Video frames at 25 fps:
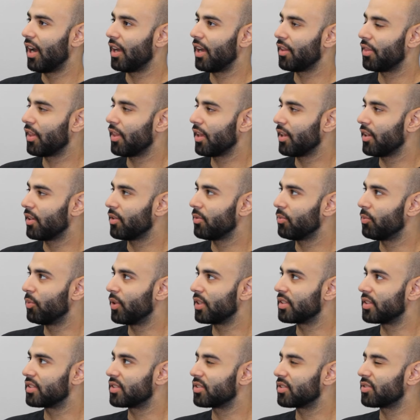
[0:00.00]
I think
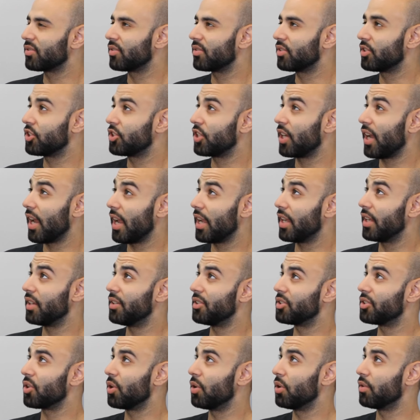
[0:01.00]
what's
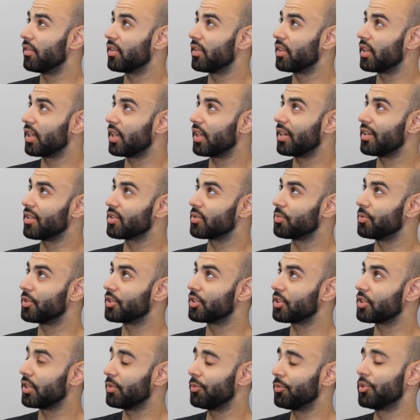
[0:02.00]
changed over the years,
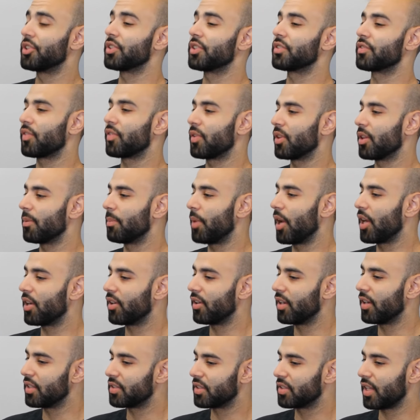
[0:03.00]
which is for the
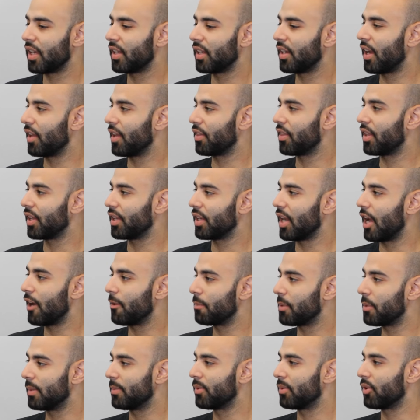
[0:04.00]
better, is that I think now
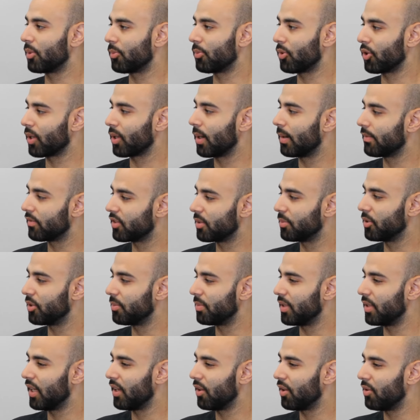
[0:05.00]
people are more comfortable
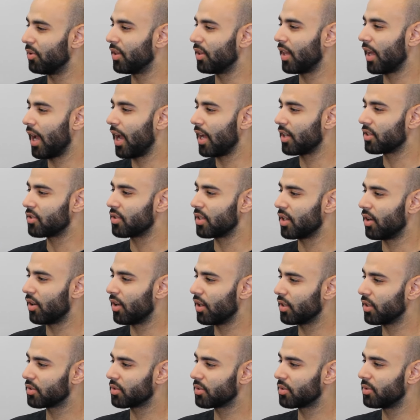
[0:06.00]
being who they actually
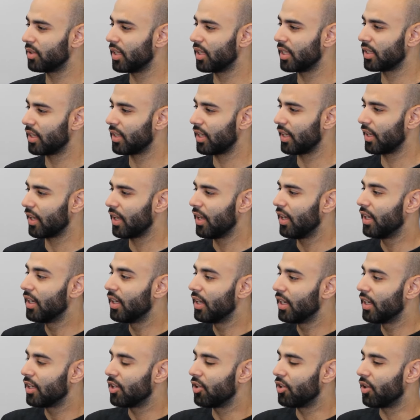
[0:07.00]
are at school, and like,
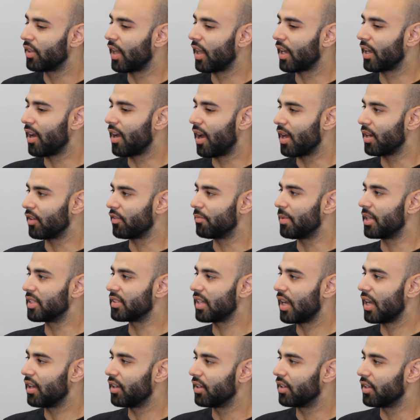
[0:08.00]
you know, that kind of
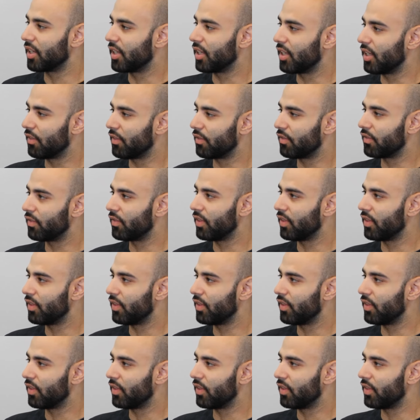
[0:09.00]
mentality of